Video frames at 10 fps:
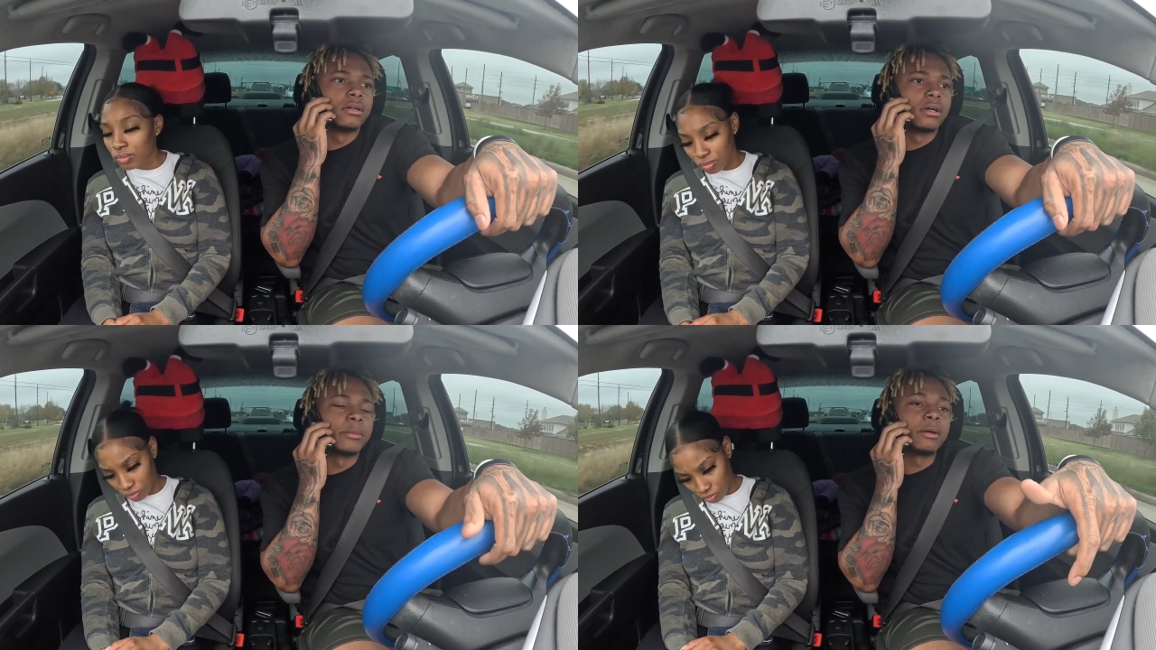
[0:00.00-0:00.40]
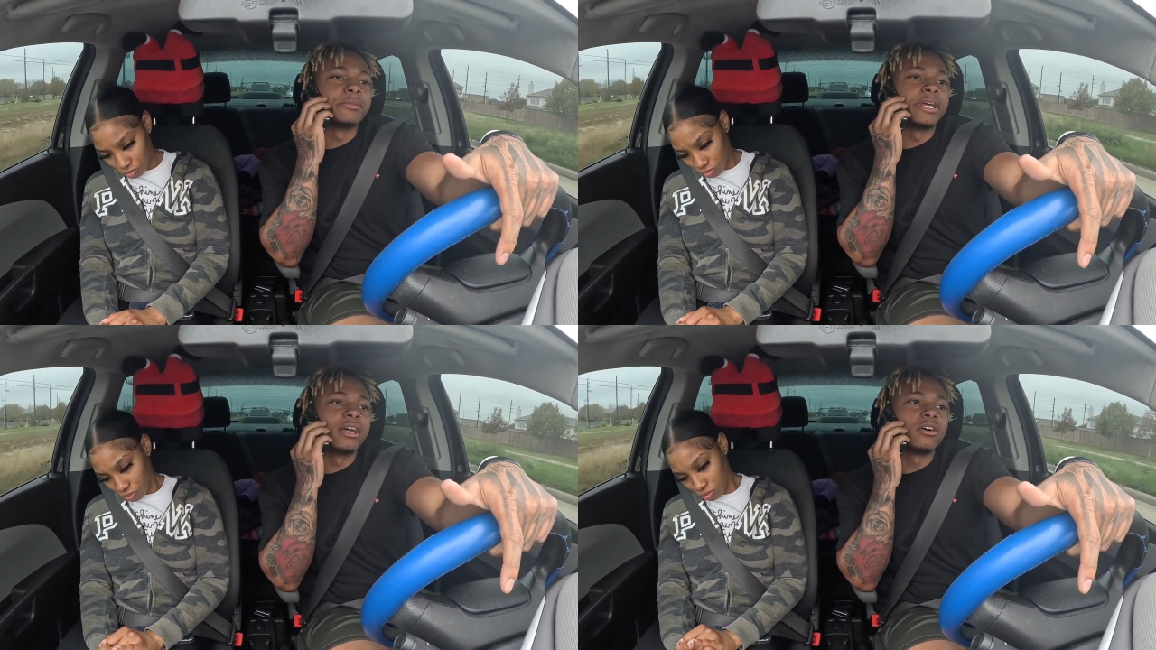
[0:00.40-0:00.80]
Speaker 1: I mean,
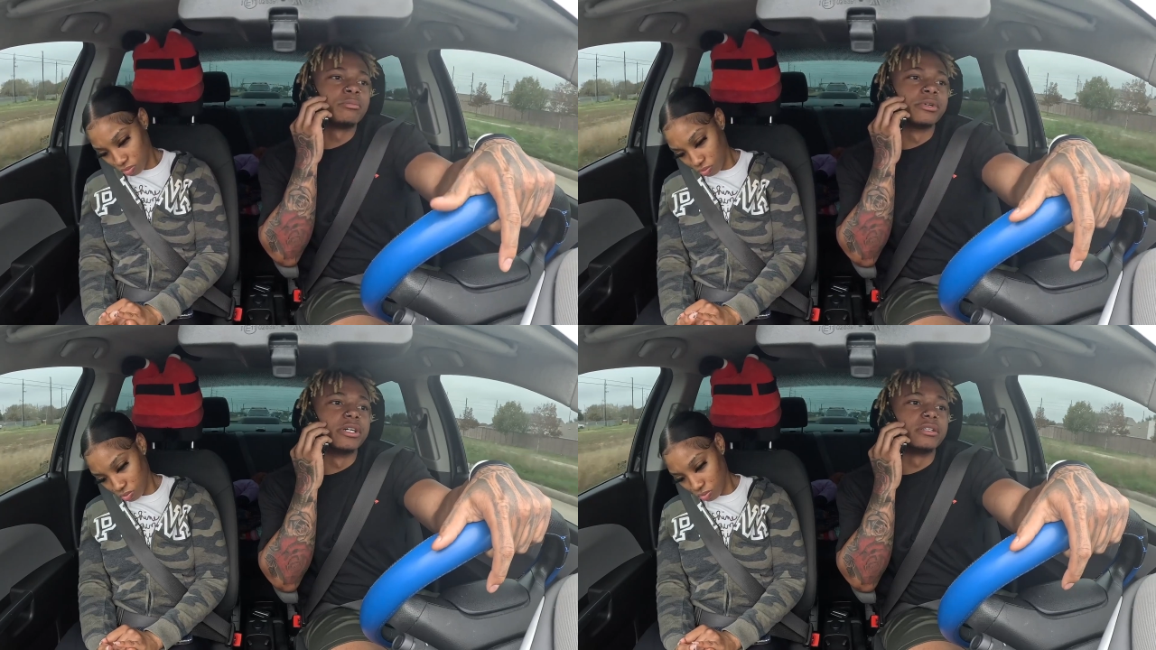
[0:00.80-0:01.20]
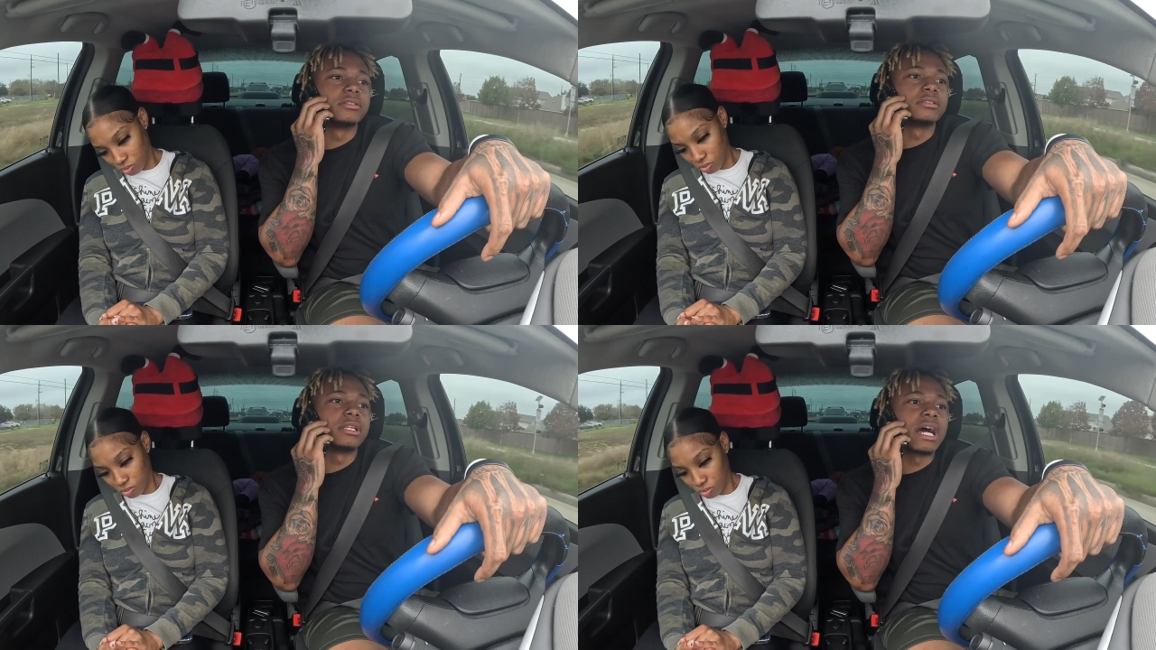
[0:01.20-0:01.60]
I'm down, but
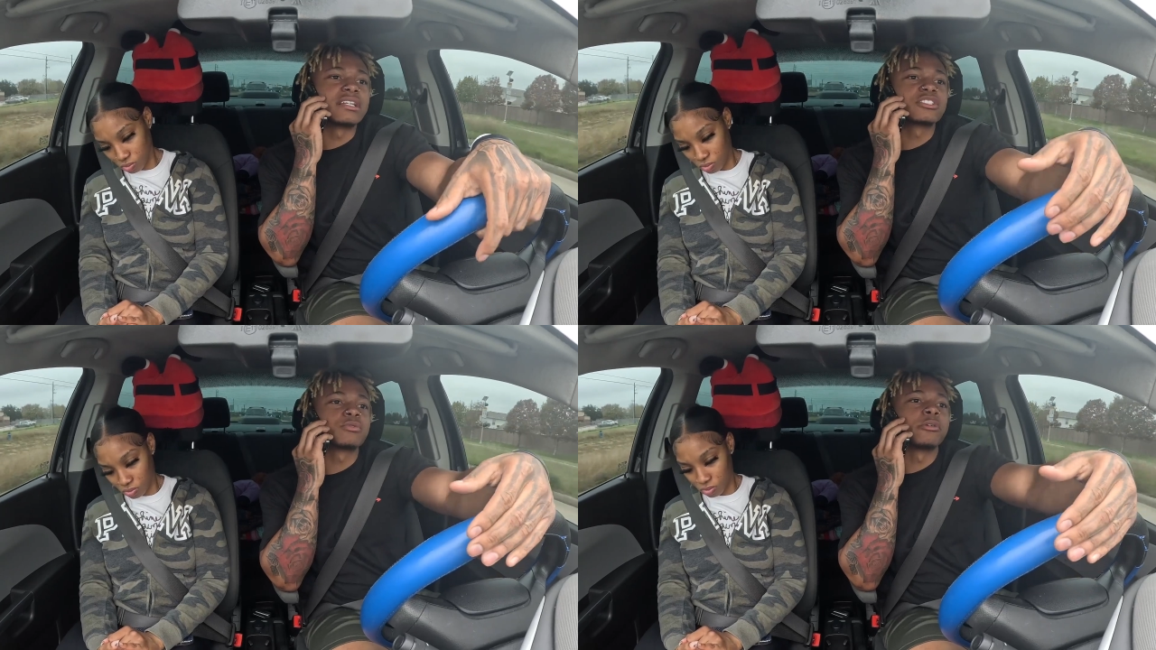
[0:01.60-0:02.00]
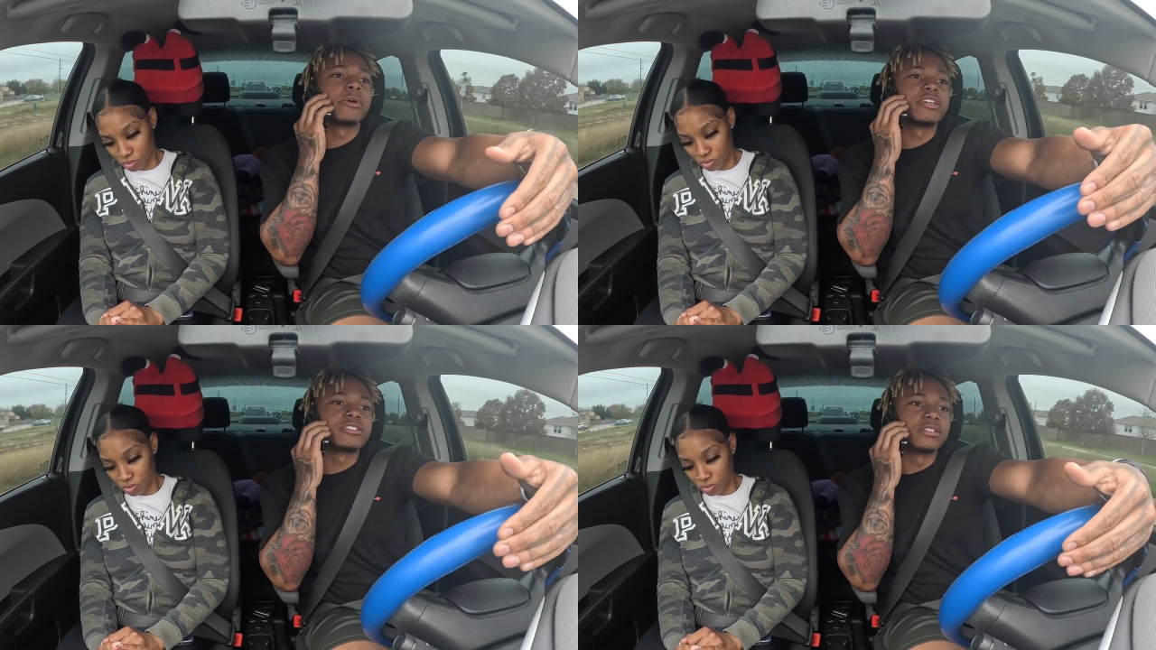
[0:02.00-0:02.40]
I just want to
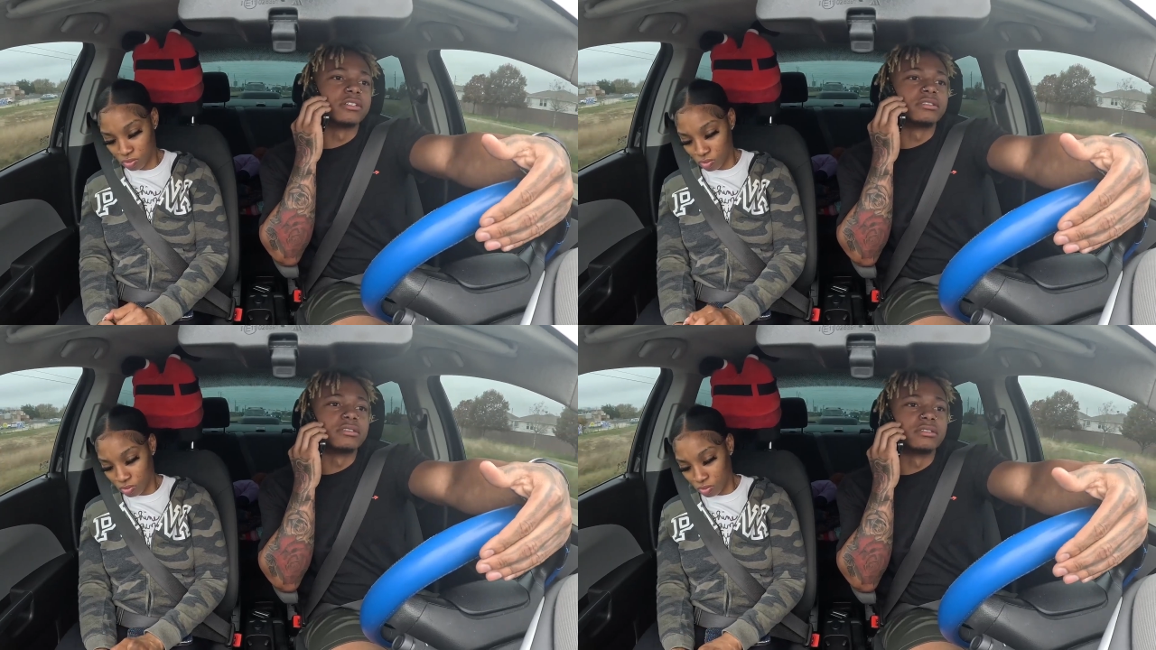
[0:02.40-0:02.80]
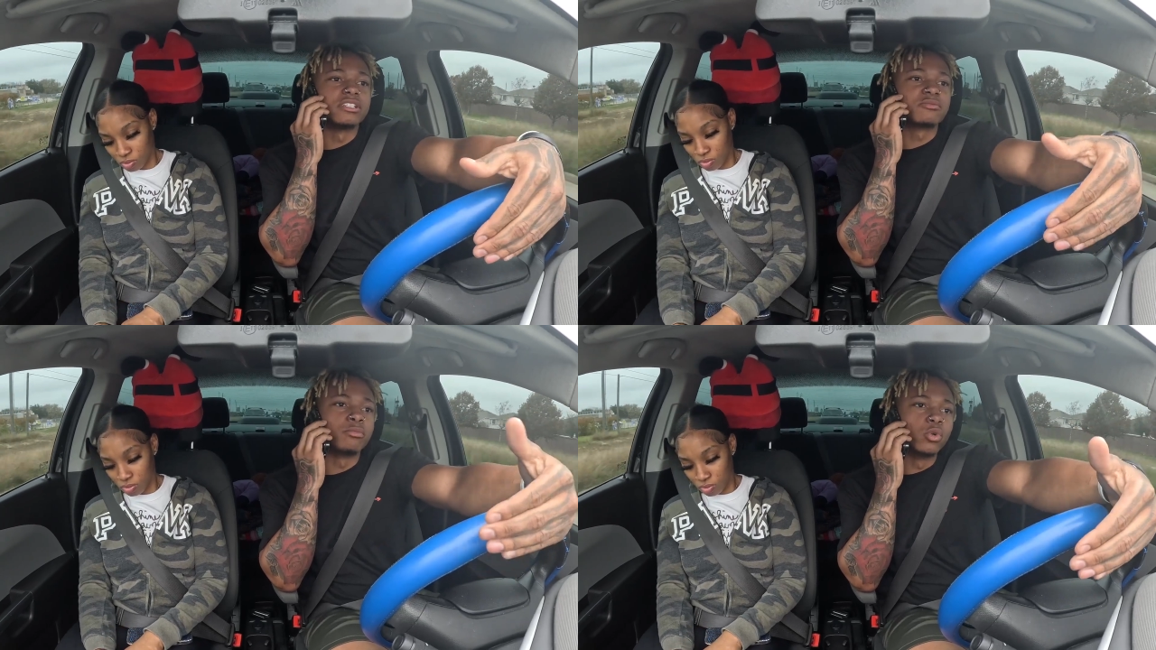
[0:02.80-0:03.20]
make sure
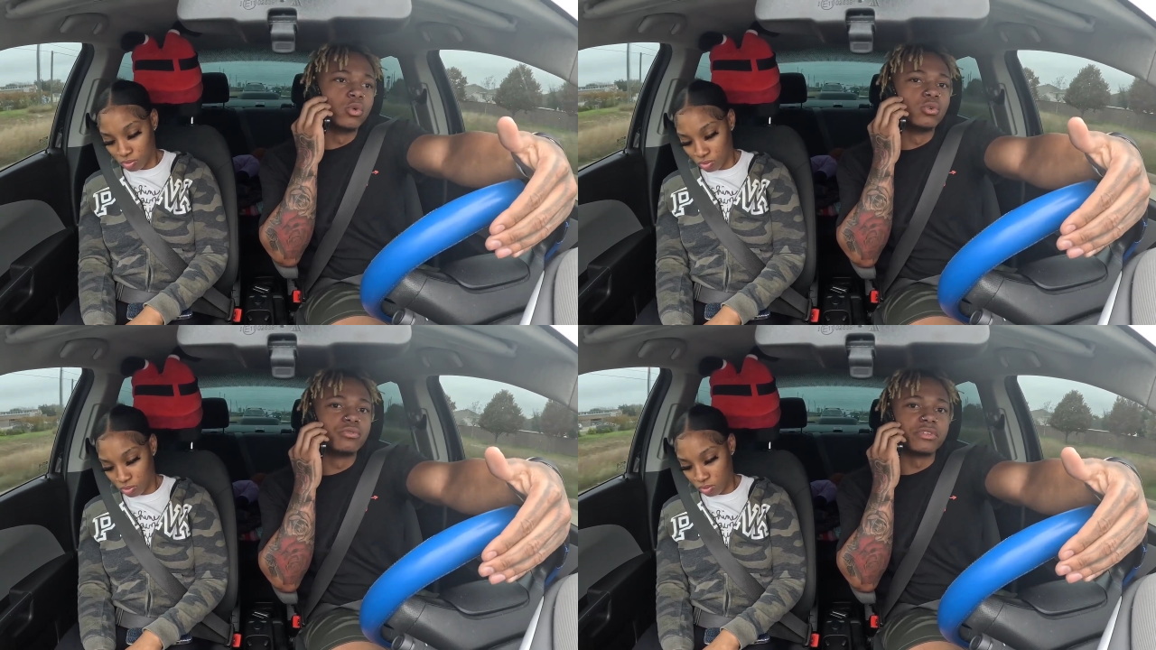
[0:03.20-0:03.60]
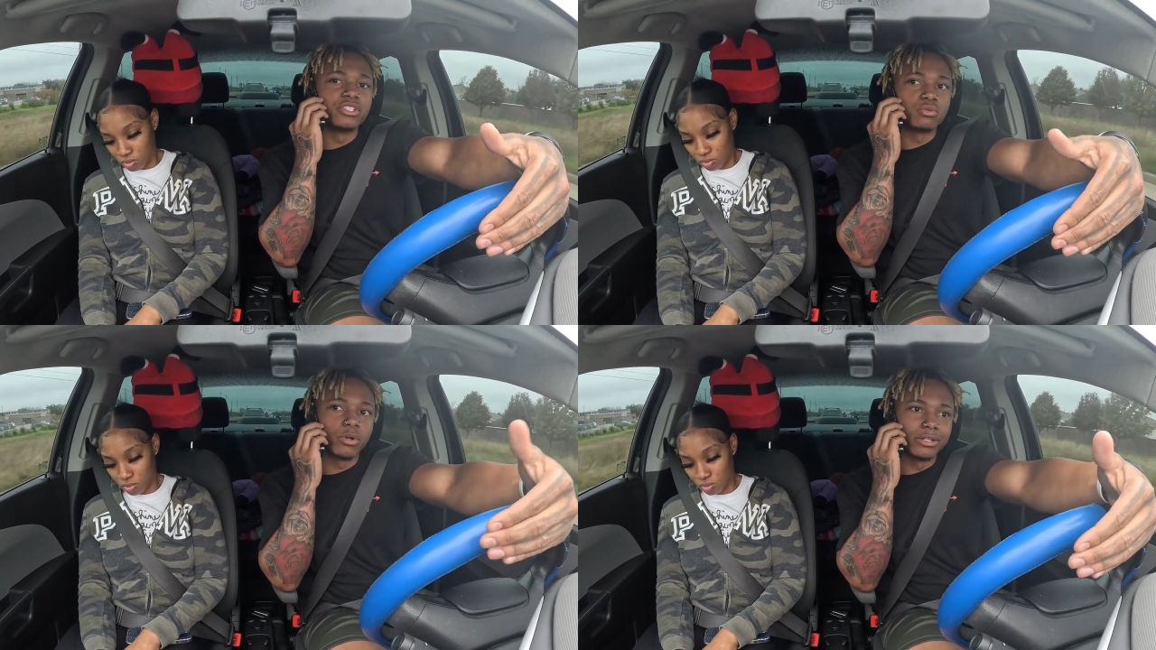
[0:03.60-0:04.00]
this move
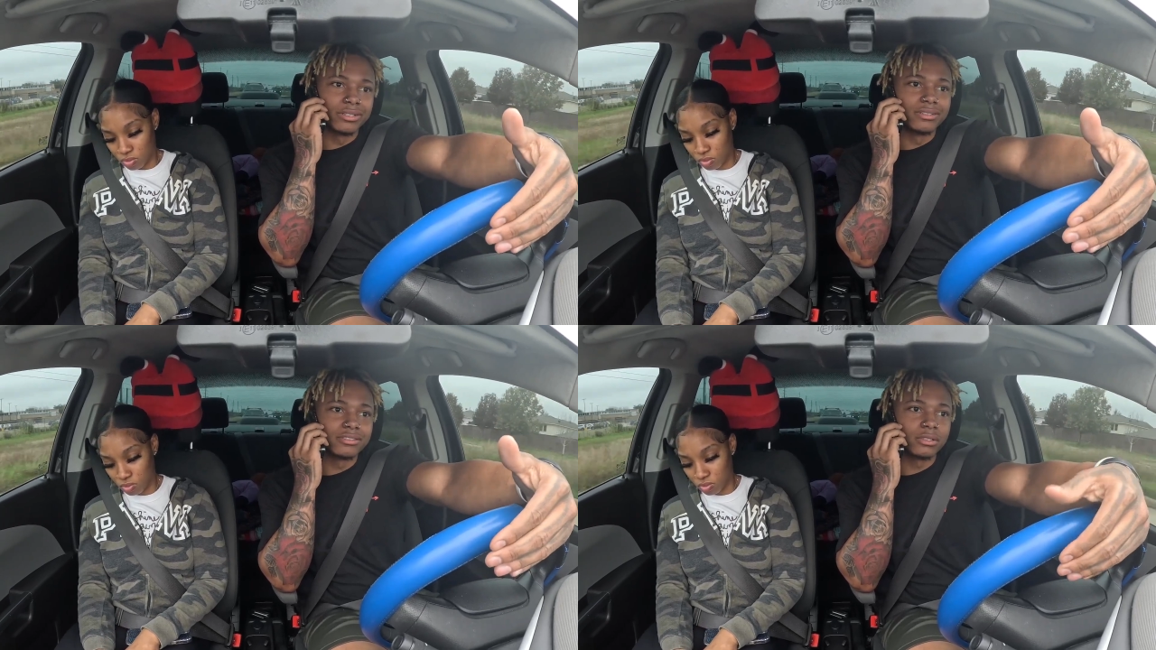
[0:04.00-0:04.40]
is worth it.